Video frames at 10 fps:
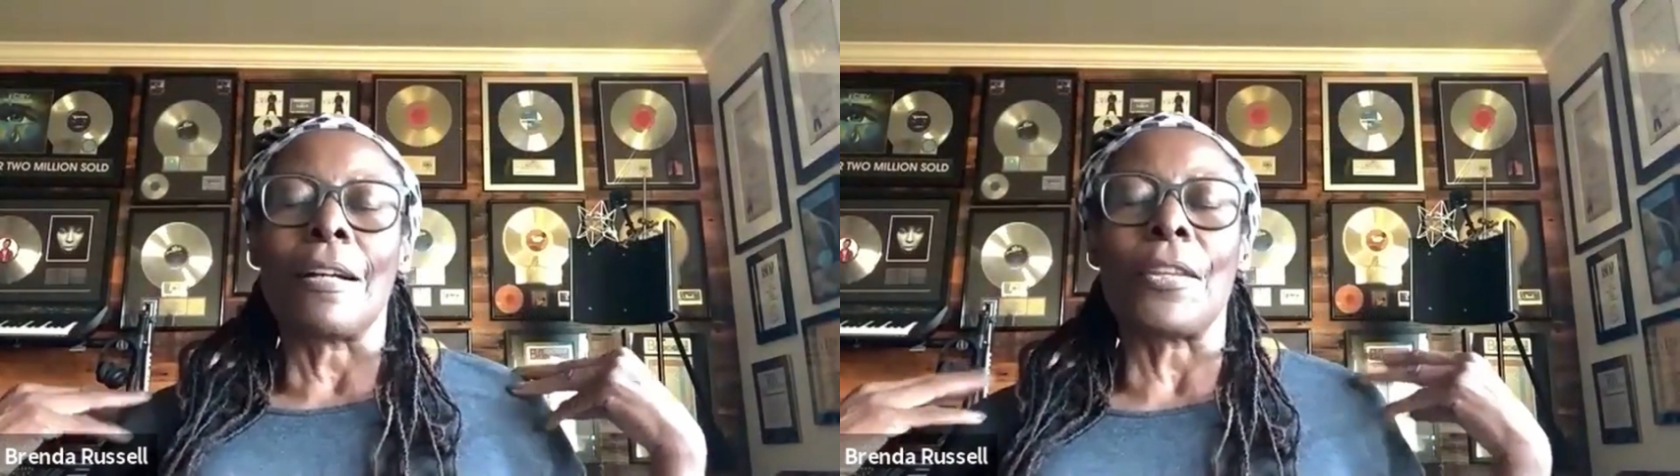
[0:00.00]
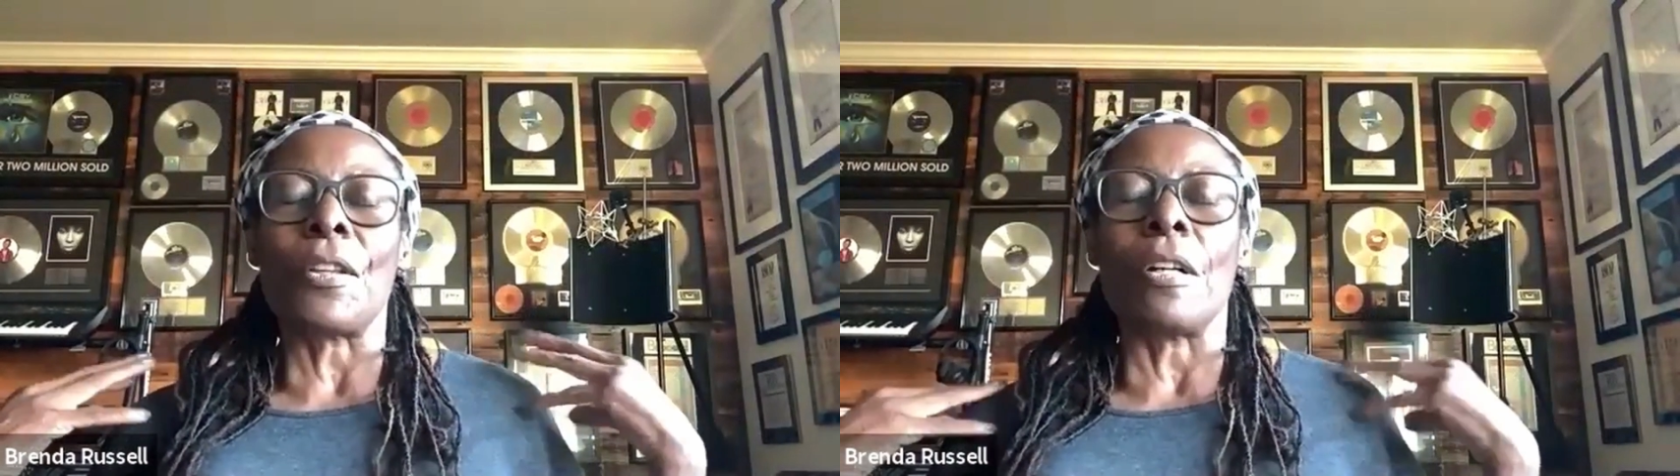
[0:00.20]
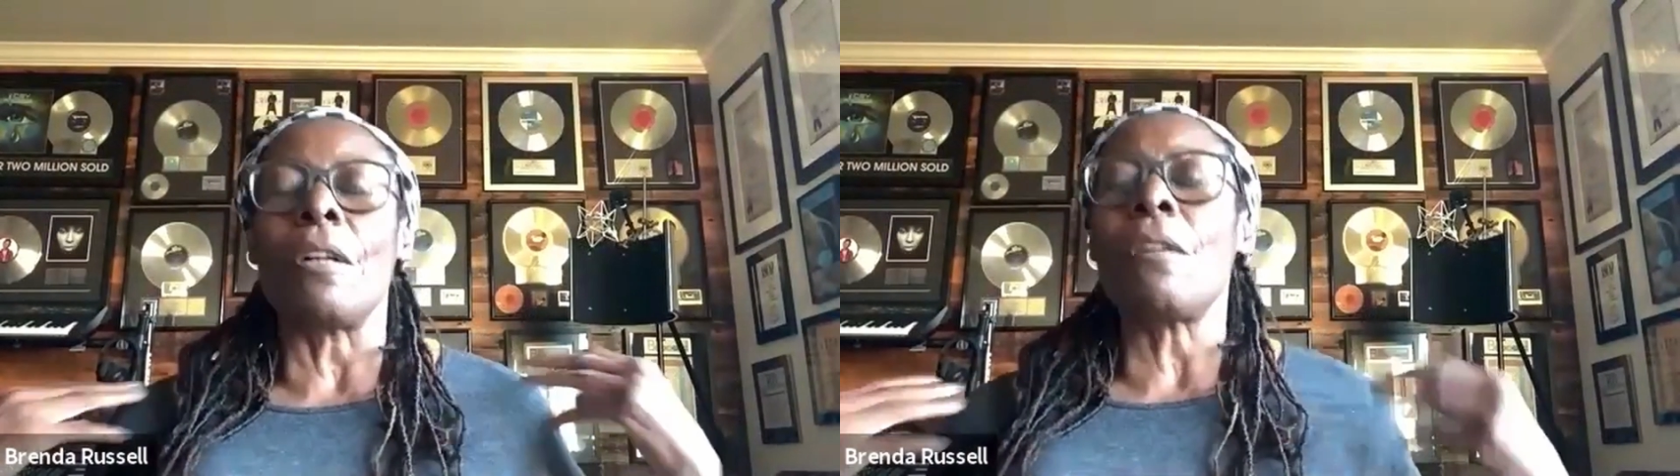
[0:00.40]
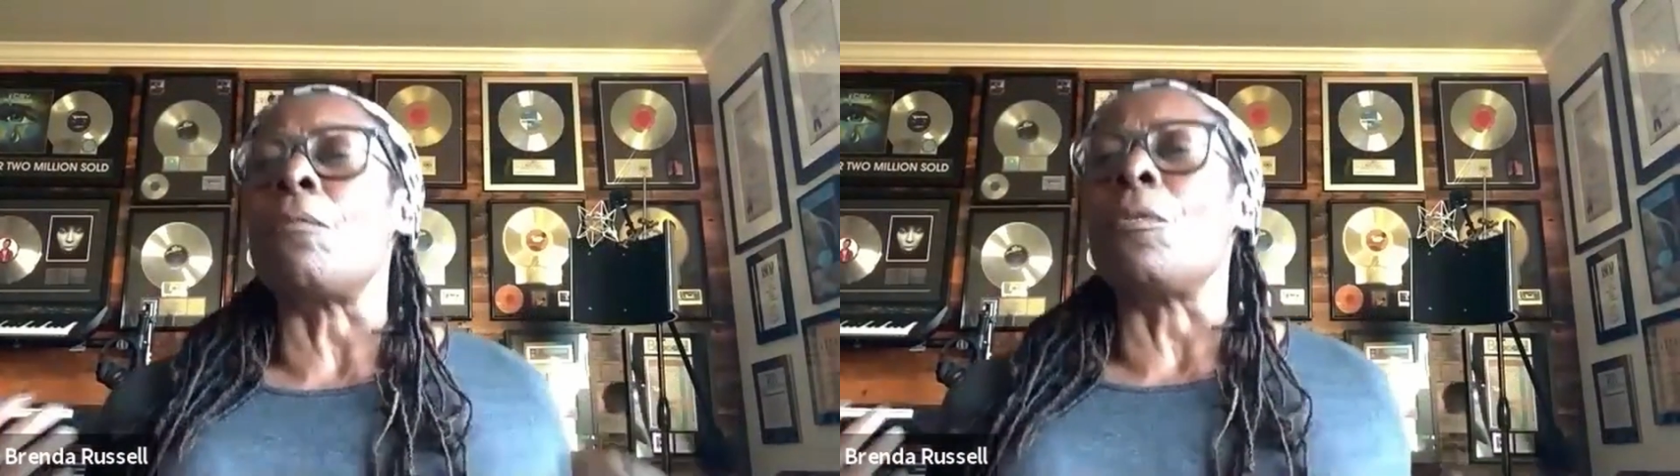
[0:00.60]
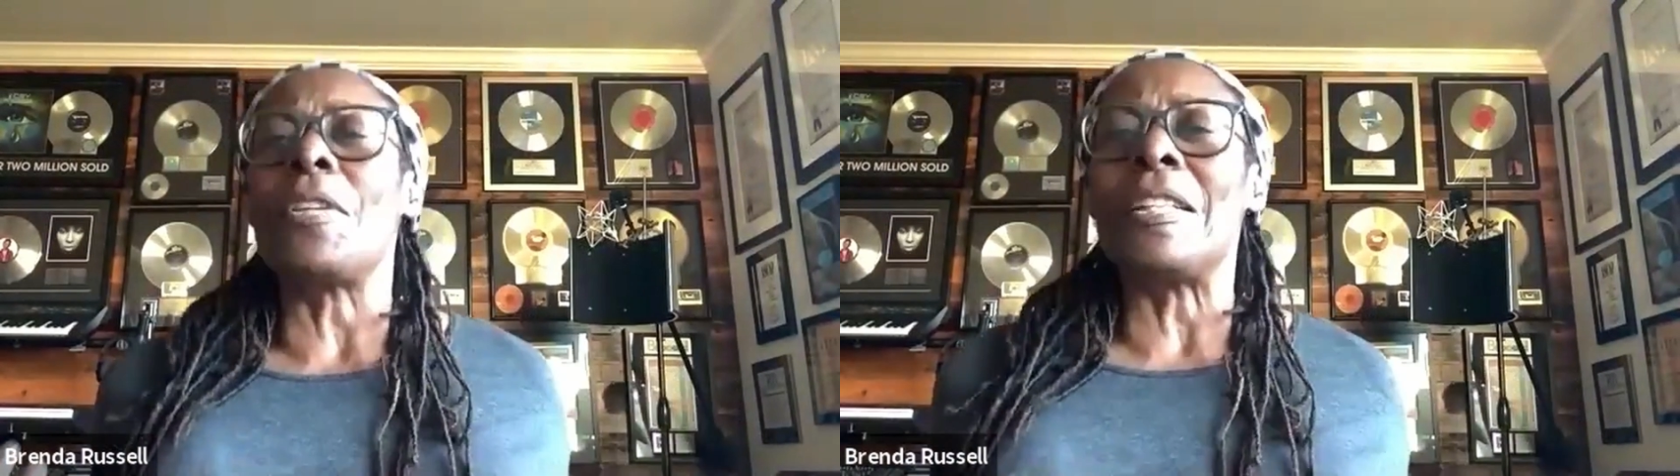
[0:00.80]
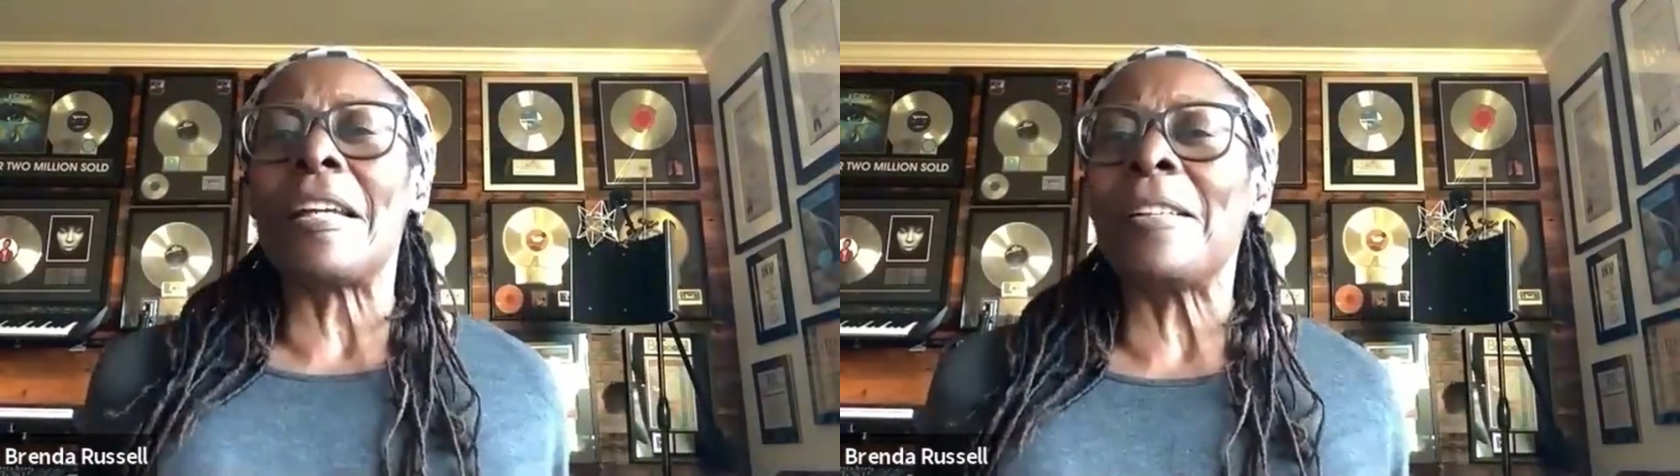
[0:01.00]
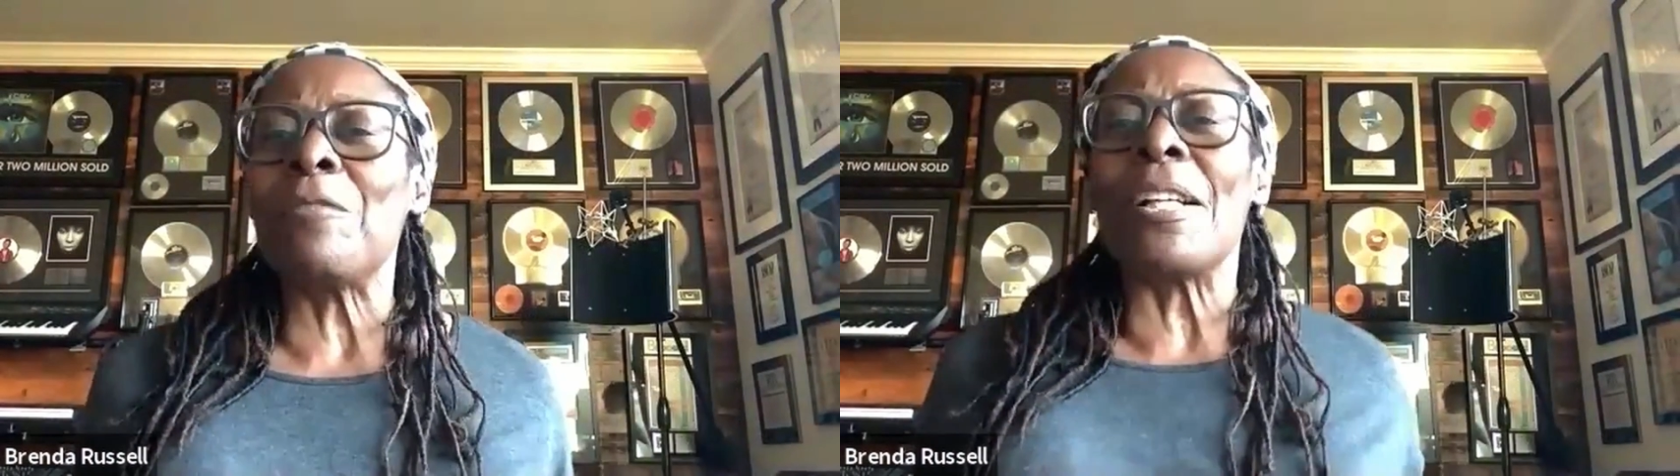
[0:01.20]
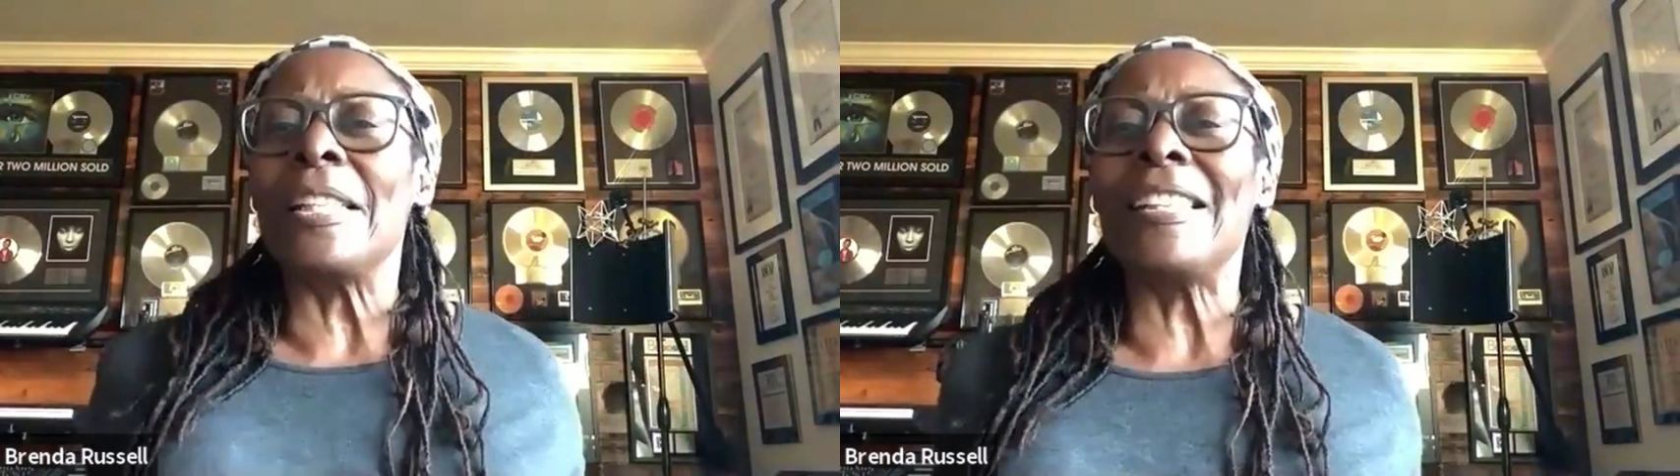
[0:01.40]
I thought, oh, well, then I
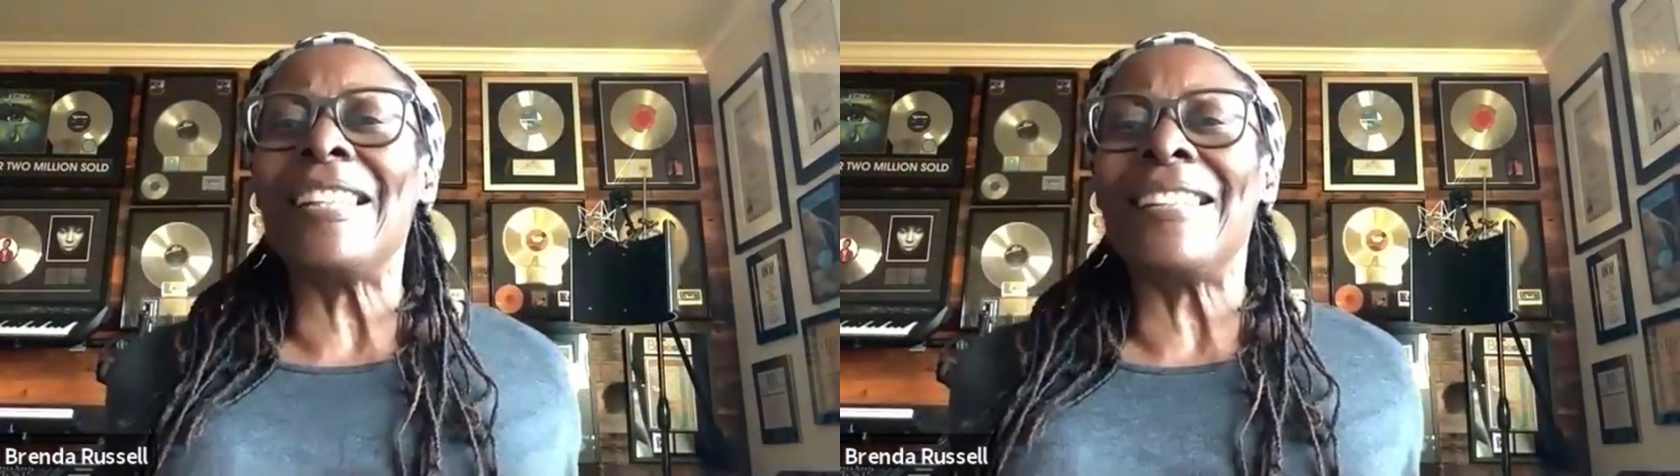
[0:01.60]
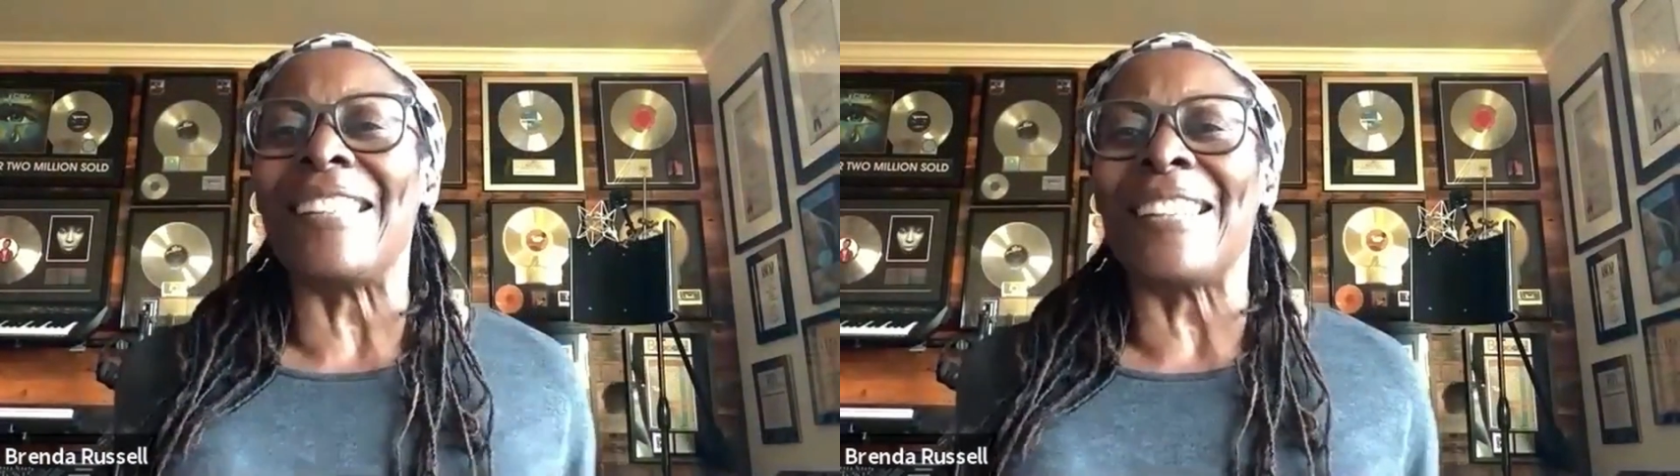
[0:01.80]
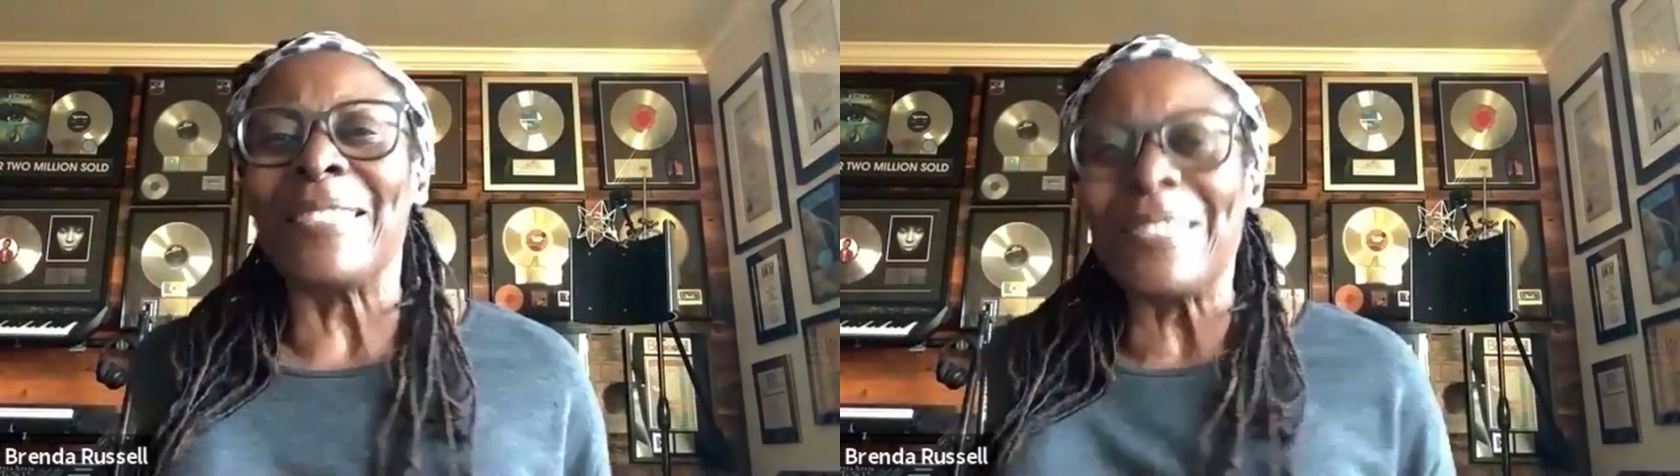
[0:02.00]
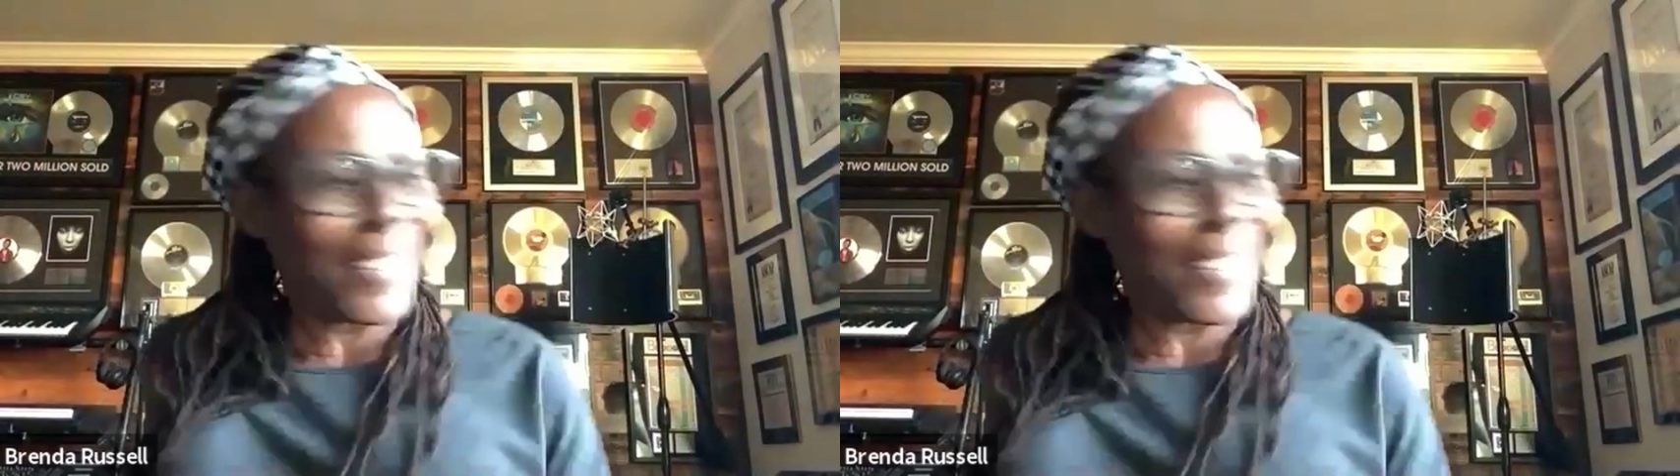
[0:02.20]
can write anything.